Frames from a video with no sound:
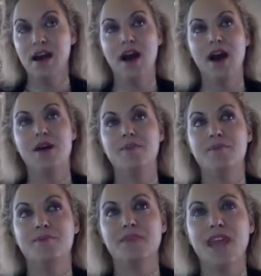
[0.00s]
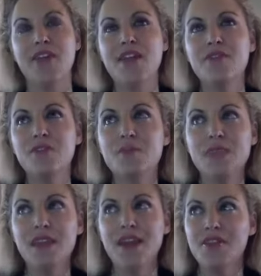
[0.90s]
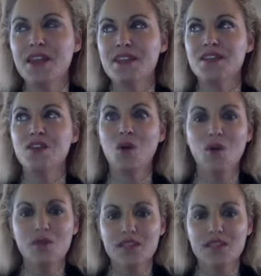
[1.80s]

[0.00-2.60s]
Um, and then for me, I think it's the goals.